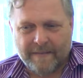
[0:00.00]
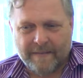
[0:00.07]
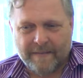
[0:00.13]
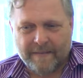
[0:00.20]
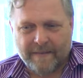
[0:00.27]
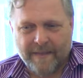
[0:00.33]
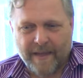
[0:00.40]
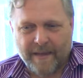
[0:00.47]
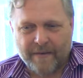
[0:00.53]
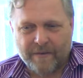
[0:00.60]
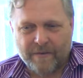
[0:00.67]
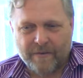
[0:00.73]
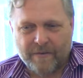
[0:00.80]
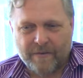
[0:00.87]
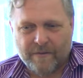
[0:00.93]
that
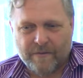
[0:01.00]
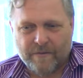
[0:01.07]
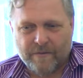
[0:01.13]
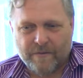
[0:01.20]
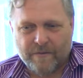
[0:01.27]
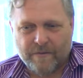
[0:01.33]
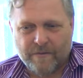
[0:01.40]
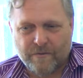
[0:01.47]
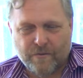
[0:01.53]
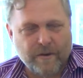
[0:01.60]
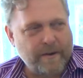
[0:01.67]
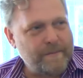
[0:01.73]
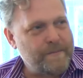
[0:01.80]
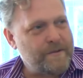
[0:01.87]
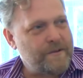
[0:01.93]

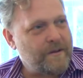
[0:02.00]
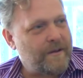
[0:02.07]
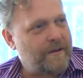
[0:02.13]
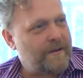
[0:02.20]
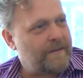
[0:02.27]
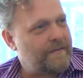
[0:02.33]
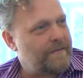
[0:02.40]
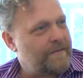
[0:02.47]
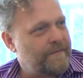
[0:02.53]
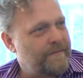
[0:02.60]
dreams are